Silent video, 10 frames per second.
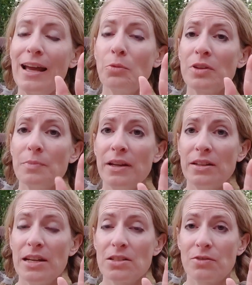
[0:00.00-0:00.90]
And with
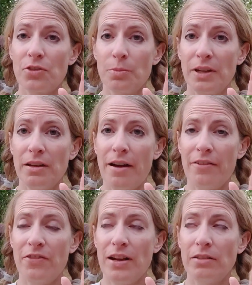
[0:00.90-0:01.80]
meditation for me,
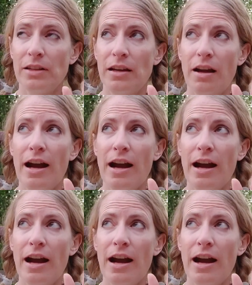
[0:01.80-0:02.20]
I found that